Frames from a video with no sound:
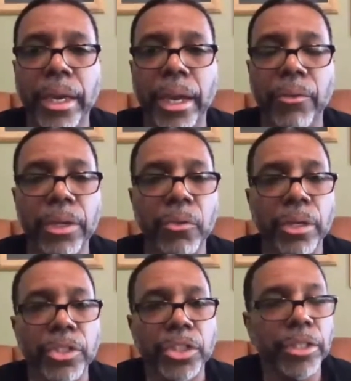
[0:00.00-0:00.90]
And I really
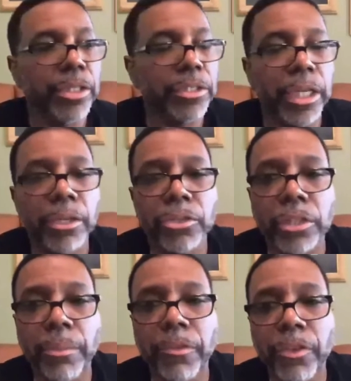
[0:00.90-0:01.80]
want to share this. I know
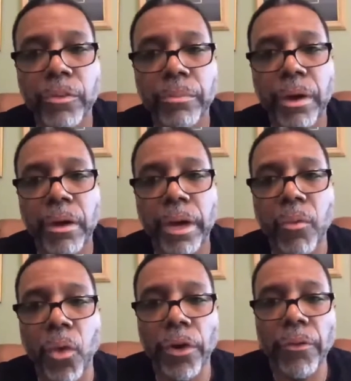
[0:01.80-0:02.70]
some of you are
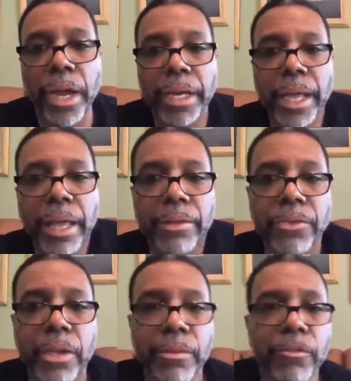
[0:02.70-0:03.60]
at work right
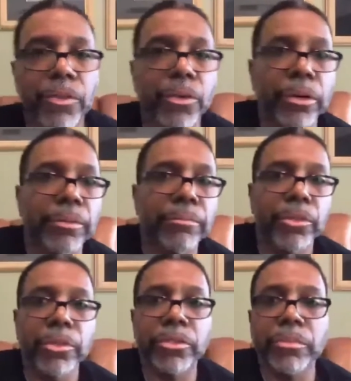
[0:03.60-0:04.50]
now, some of you are
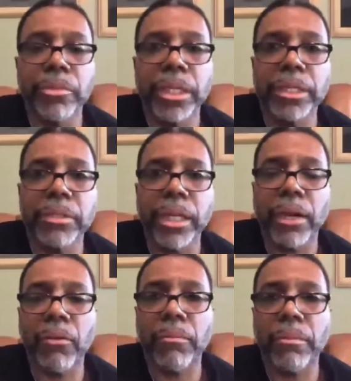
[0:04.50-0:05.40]
doing some things, and
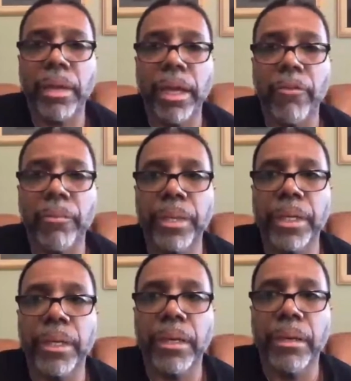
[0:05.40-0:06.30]
I don't ever
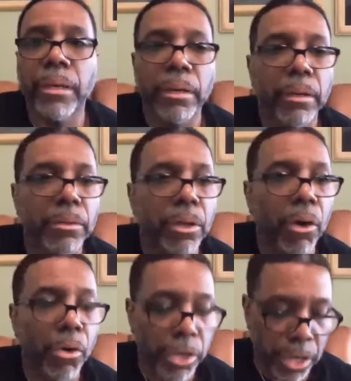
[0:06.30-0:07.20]
mean to, to
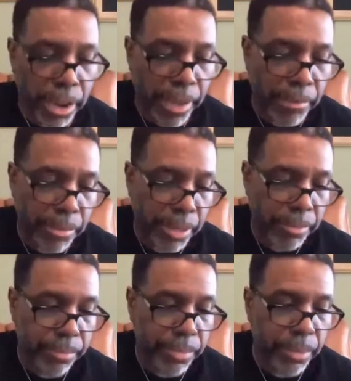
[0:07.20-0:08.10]
hold you down,
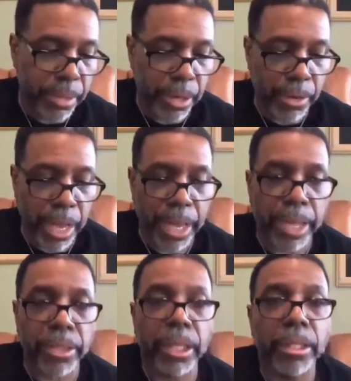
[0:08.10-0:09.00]
but you know,
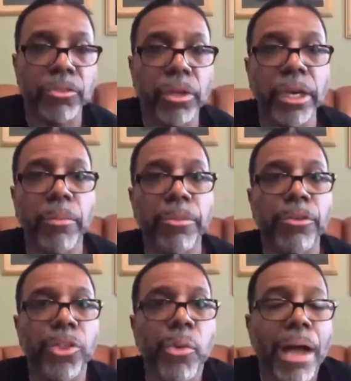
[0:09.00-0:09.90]
I, I think this will help
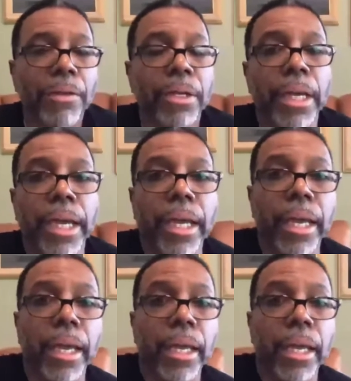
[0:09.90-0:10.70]
you throughout the day.